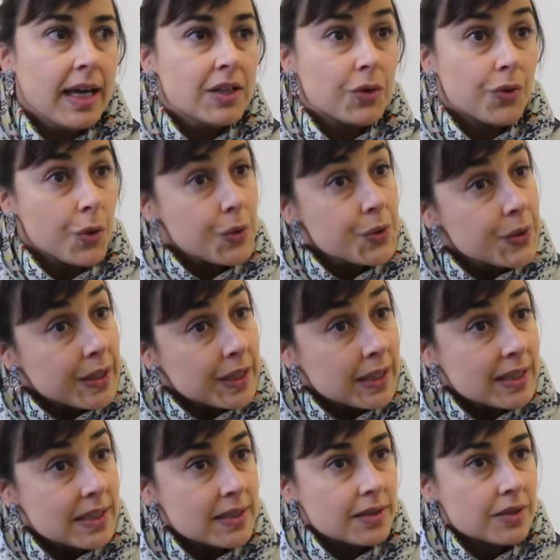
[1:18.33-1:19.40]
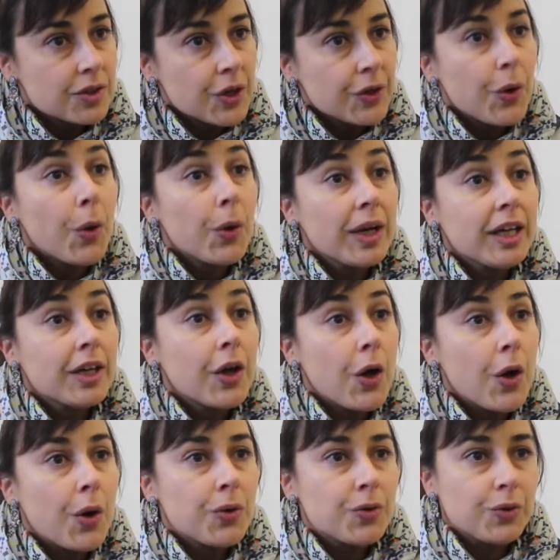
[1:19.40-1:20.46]
So those signals not only
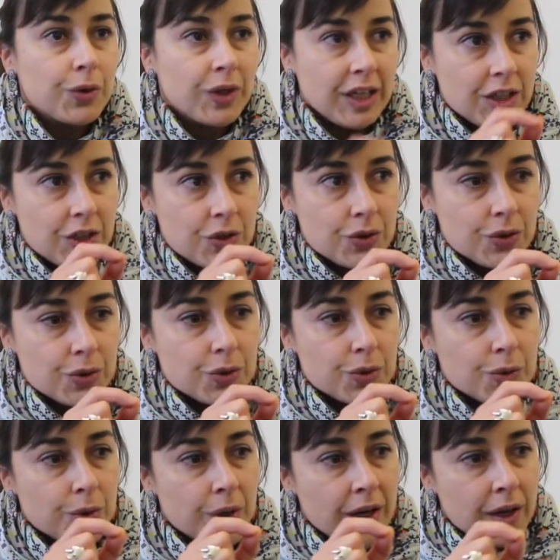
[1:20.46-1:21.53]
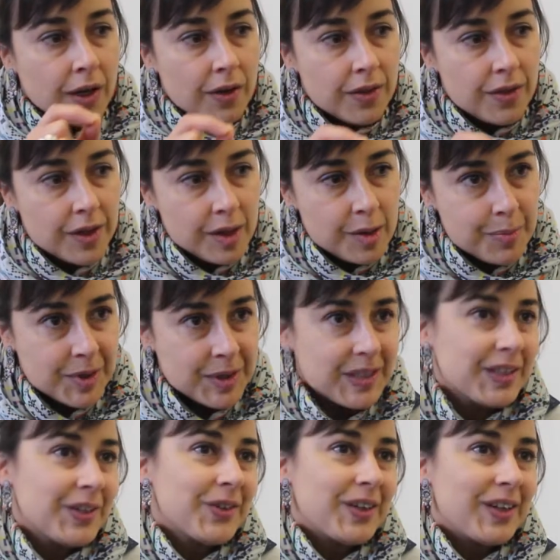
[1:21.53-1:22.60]
go into the
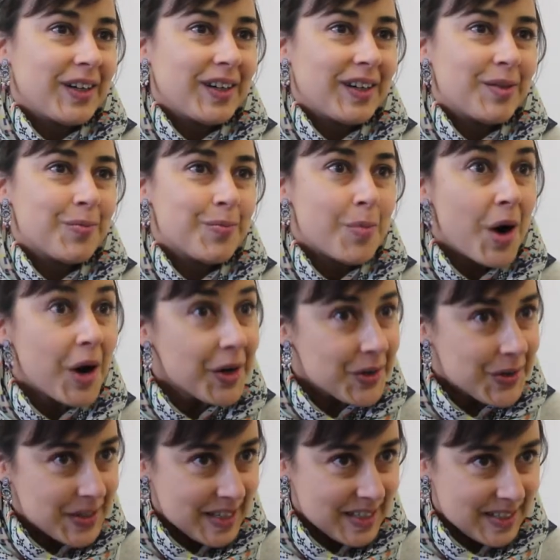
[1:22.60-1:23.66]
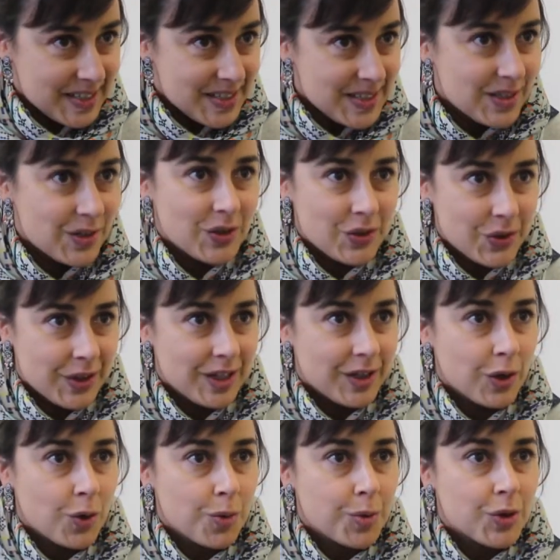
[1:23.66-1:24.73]
particular motor centers controlling
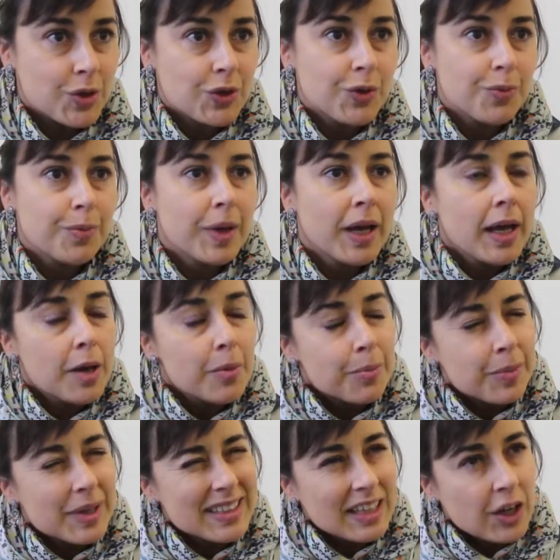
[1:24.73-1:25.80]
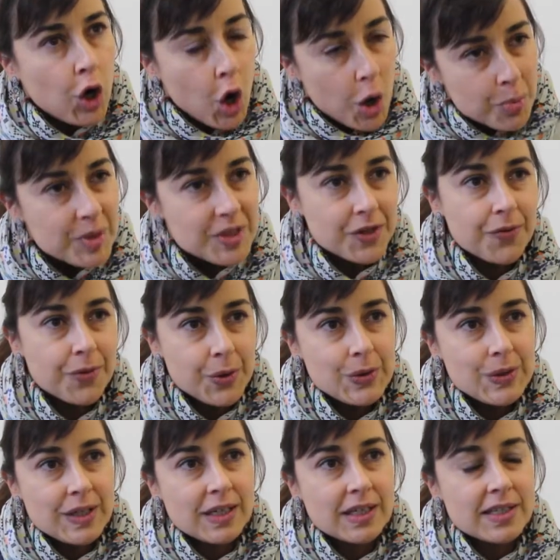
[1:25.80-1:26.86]
locomotion, but copies of
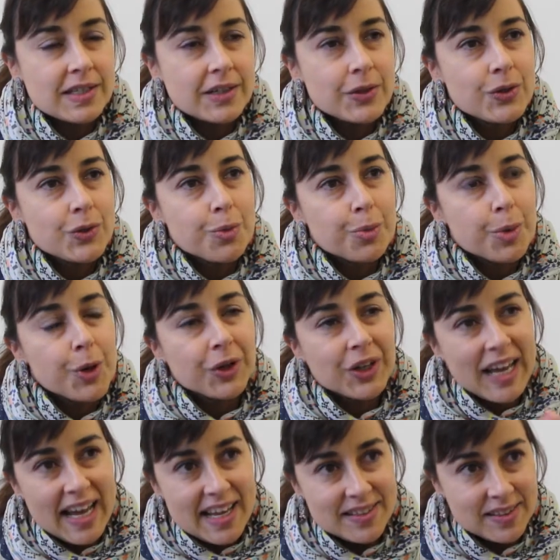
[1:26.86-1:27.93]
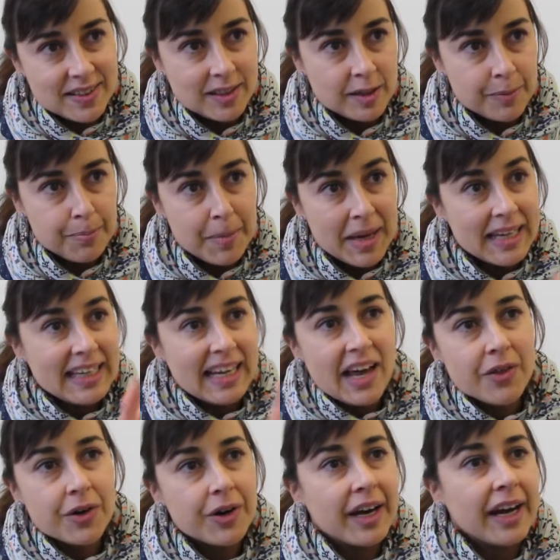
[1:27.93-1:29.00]
those signals are also broadcasted many
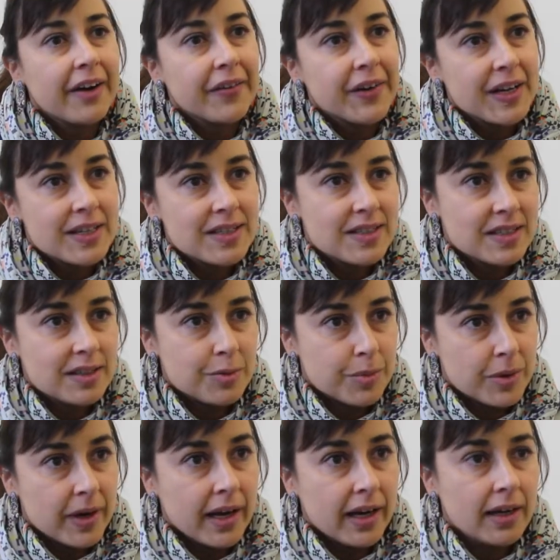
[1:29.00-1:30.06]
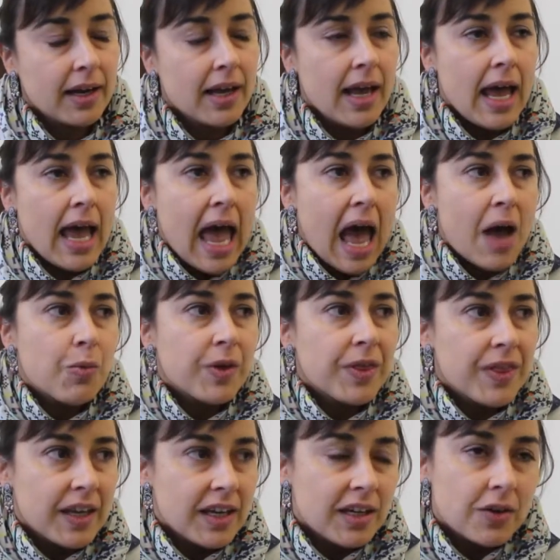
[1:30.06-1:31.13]
other areas in the brain. And we
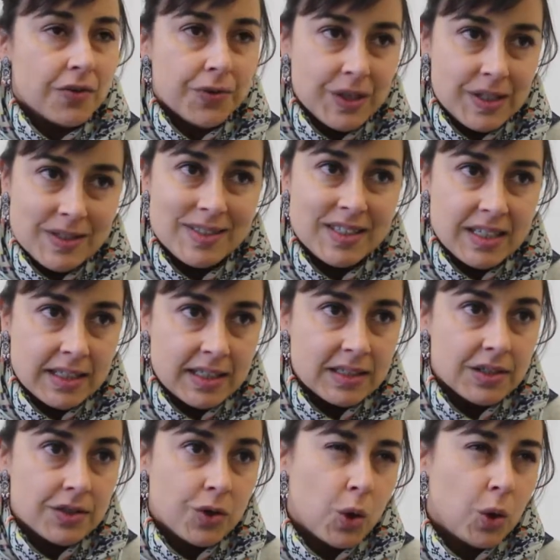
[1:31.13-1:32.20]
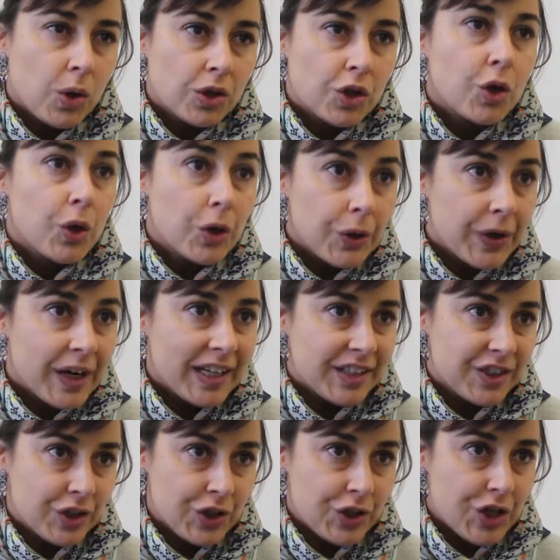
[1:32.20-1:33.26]
think of these signals called chloride
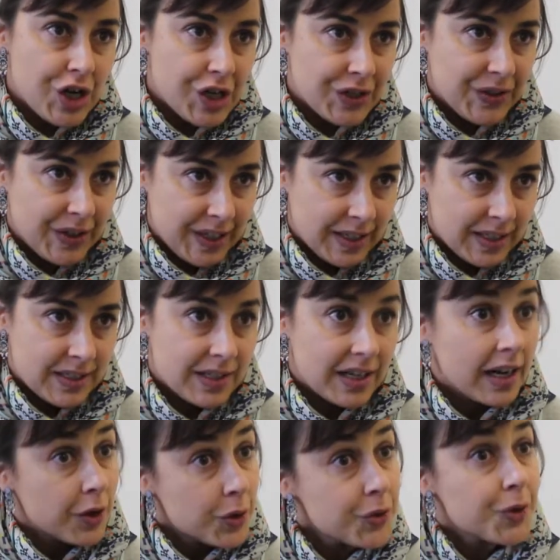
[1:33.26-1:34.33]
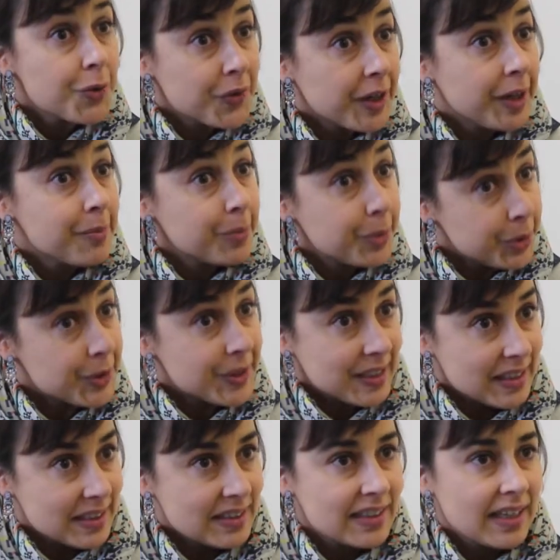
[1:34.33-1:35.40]
discharge signals that are also very
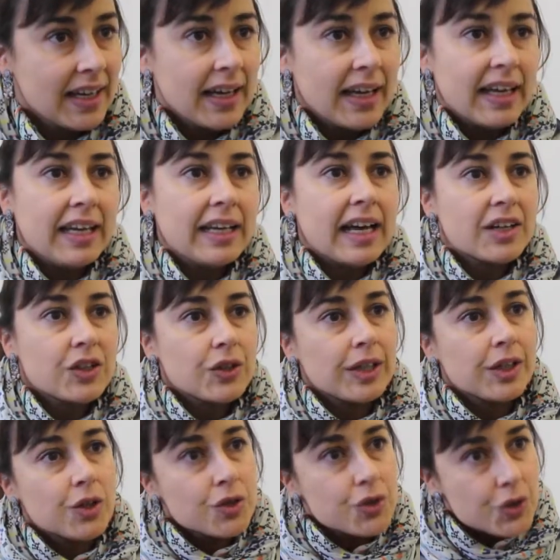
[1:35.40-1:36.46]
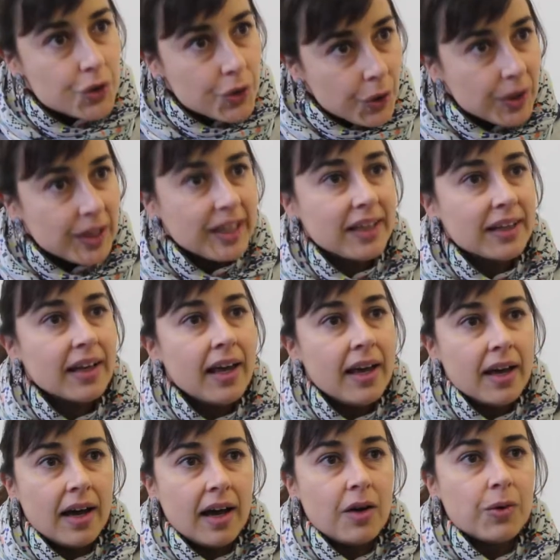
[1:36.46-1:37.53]
important in actually controlling
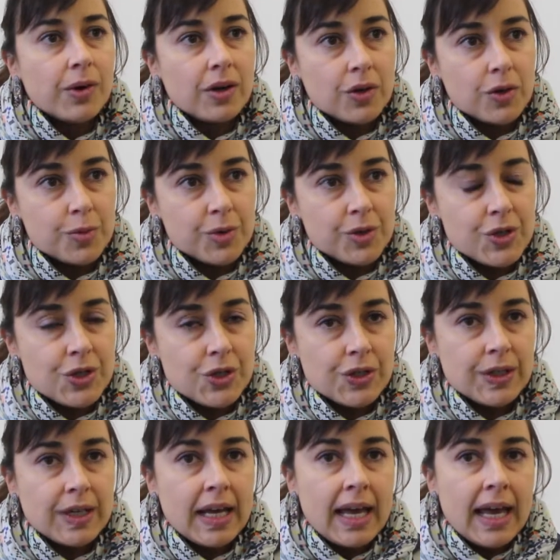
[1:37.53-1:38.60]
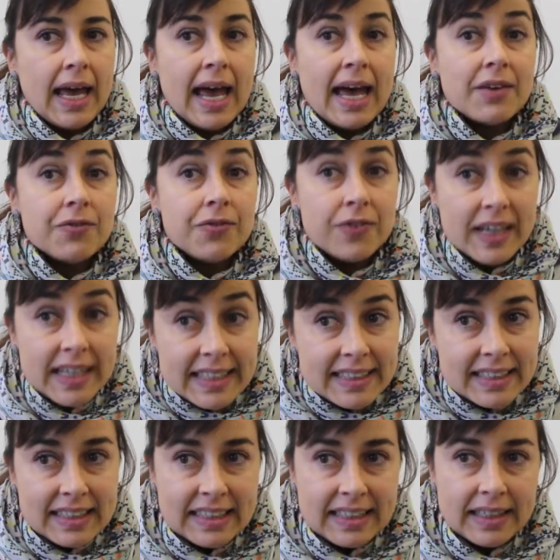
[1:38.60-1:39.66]
our locomotion. And
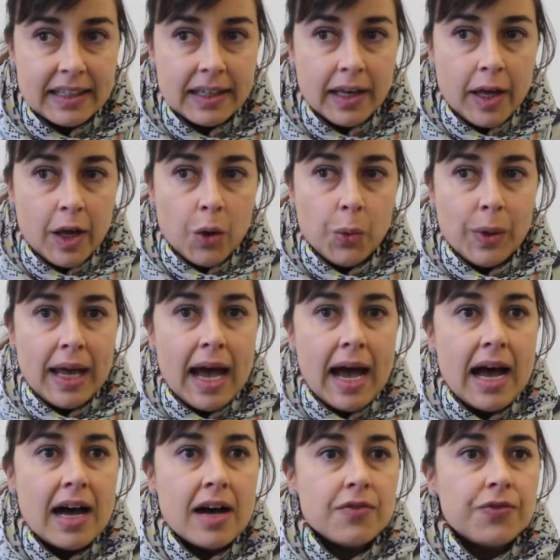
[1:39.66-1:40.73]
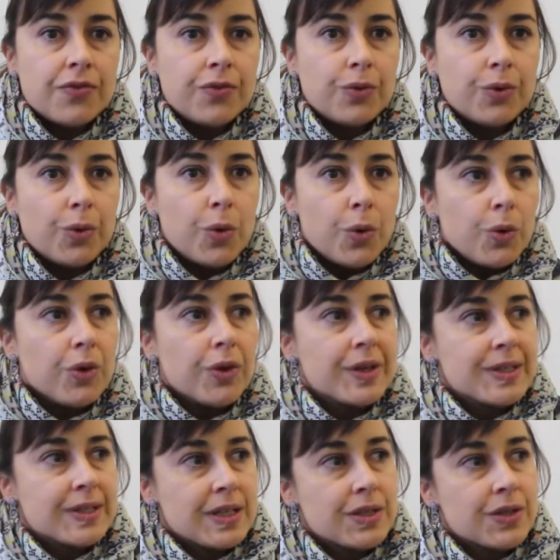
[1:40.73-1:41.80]
finally, we have all the
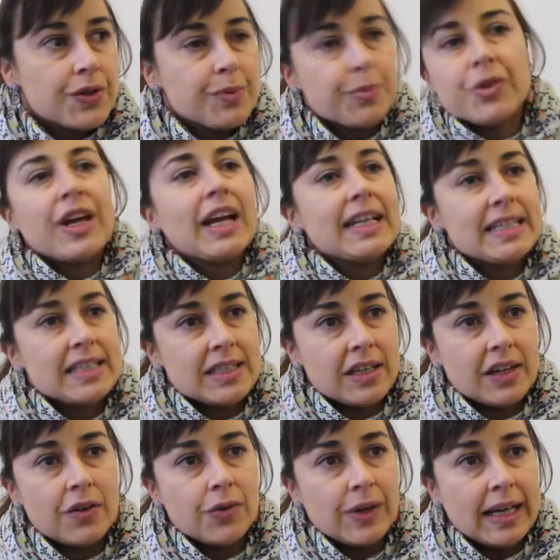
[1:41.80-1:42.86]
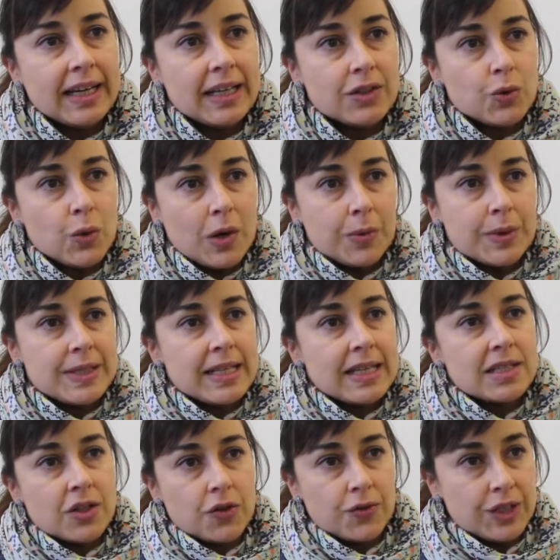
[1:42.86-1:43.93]
sensory modalities that are related to our
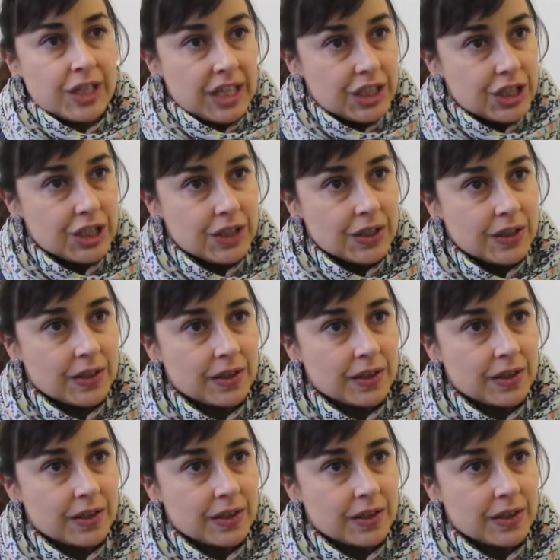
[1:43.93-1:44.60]
sense of touch.